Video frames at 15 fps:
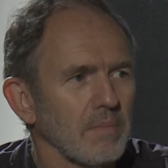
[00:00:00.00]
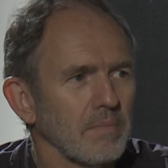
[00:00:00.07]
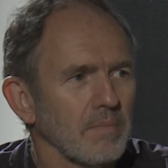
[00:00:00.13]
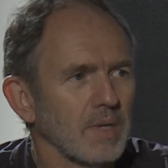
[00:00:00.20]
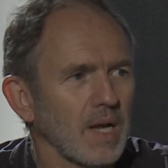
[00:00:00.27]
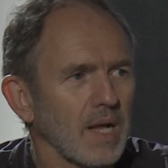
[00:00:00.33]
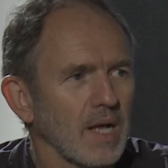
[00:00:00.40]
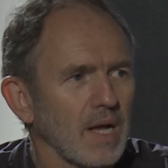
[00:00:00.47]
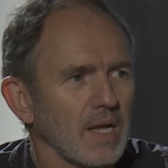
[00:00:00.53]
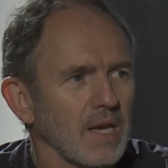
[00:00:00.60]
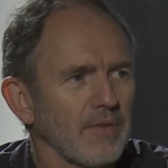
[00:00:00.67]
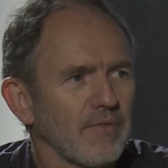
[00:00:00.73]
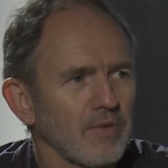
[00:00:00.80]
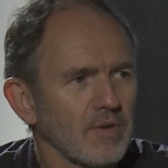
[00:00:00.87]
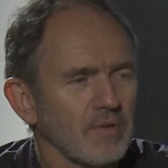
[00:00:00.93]
but I, I,
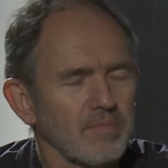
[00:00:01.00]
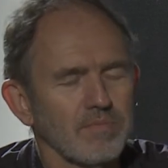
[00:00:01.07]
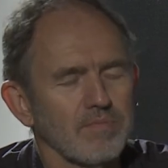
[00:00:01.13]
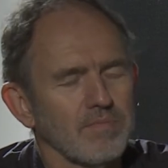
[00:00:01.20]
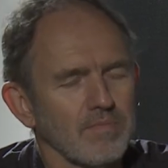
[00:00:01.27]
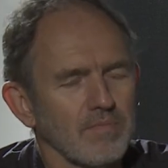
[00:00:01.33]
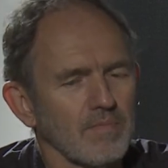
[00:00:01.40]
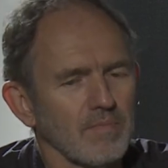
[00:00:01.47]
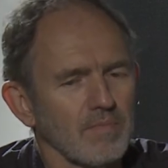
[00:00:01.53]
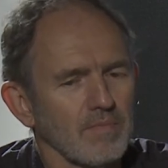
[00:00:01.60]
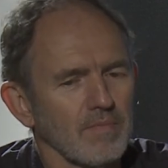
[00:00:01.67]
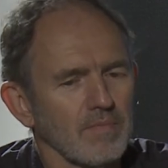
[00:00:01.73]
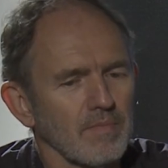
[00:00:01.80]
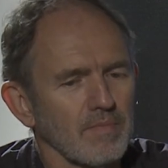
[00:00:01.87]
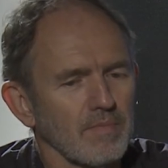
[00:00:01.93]
never,
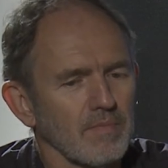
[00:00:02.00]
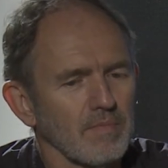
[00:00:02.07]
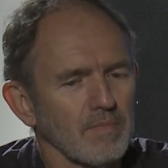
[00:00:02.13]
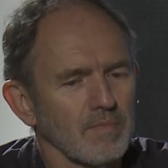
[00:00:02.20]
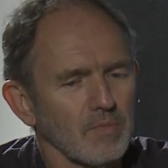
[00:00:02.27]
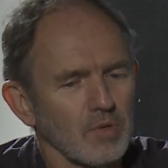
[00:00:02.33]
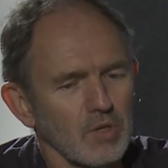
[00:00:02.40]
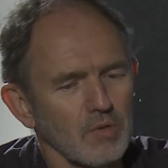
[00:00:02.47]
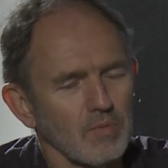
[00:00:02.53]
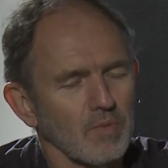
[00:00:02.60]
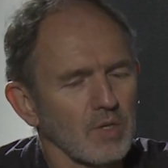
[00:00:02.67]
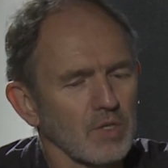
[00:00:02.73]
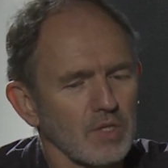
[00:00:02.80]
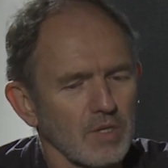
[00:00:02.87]
you know, was